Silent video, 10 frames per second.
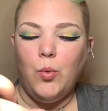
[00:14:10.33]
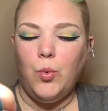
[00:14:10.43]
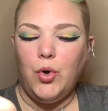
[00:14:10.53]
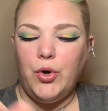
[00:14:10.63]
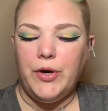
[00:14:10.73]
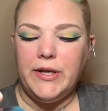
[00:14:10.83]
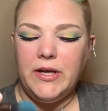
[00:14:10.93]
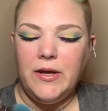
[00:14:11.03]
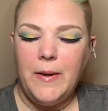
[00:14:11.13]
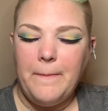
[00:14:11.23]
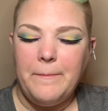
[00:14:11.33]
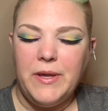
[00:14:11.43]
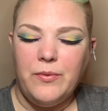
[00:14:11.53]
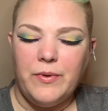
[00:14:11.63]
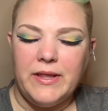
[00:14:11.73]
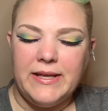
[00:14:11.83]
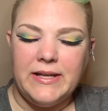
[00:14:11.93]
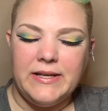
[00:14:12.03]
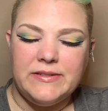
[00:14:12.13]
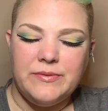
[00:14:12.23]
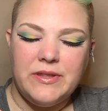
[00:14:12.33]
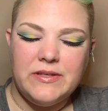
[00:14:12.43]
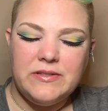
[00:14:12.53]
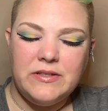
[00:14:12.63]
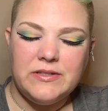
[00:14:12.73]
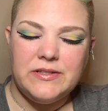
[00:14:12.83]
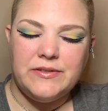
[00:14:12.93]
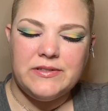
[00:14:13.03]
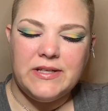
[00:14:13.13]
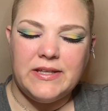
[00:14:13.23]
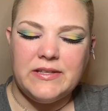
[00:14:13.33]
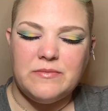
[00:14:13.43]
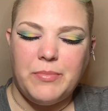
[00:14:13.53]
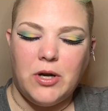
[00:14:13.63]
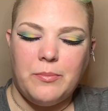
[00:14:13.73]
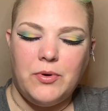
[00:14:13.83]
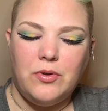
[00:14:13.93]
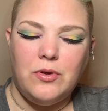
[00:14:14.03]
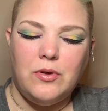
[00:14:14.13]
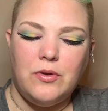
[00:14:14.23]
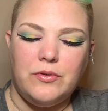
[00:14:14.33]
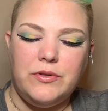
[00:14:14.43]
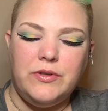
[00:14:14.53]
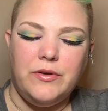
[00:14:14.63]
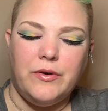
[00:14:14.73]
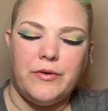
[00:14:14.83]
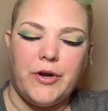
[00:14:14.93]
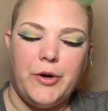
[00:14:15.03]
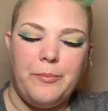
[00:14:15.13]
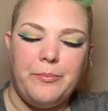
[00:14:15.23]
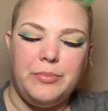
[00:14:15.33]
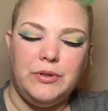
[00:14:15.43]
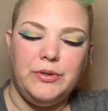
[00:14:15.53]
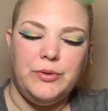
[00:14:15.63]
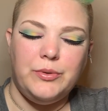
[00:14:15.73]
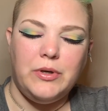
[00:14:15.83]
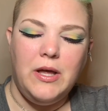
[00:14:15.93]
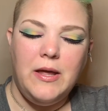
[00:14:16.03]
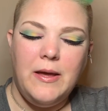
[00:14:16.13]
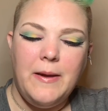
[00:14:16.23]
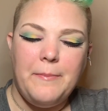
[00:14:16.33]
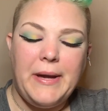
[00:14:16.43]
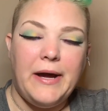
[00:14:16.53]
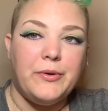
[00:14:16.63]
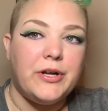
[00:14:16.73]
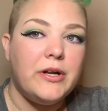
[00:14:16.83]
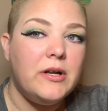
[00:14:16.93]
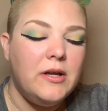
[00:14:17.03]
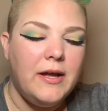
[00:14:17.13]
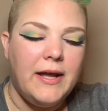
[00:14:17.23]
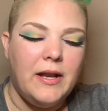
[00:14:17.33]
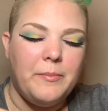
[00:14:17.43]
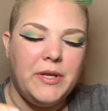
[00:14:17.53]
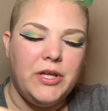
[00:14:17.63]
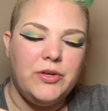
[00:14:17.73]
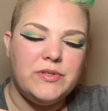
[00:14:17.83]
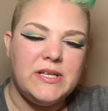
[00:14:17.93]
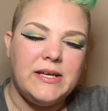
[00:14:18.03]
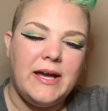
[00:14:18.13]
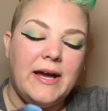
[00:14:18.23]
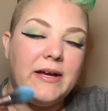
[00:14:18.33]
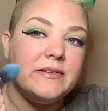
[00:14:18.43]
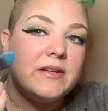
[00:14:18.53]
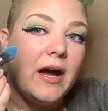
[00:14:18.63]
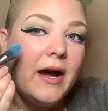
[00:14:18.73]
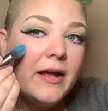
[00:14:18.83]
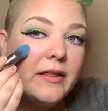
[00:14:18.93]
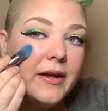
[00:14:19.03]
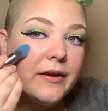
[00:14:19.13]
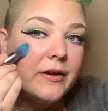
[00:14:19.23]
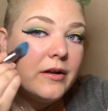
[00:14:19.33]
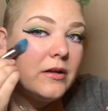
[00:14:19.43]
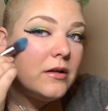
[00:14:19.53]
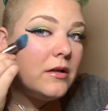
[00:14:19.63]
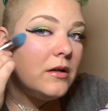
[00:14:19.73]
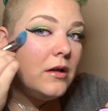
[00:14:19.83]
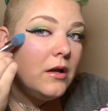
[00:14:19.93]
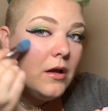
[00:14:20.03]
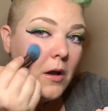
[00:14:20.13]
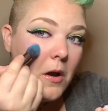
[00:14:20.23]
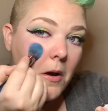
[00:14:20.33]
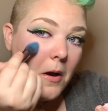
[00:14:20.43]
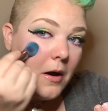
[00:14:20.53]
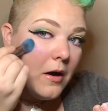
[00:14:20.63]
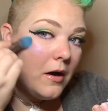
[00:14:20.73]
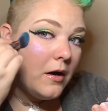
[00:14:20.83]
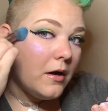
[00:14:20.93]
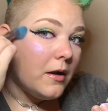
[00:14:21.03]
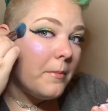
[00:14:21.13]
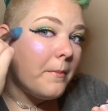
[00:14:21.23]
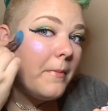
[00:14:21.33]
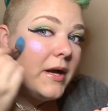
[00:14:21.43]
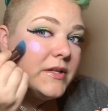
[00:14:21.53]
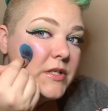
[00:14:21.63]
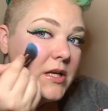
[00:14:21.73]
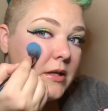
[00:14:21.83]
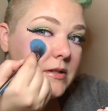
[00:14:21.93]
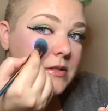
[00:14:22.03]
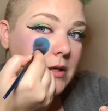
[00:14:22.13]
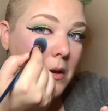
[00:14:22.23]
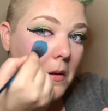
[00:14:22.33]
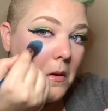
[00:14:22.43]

would be really nice with this look. So it's like this purple duochrome blue powder, and I'm going to use it as a highlighter on my cheeks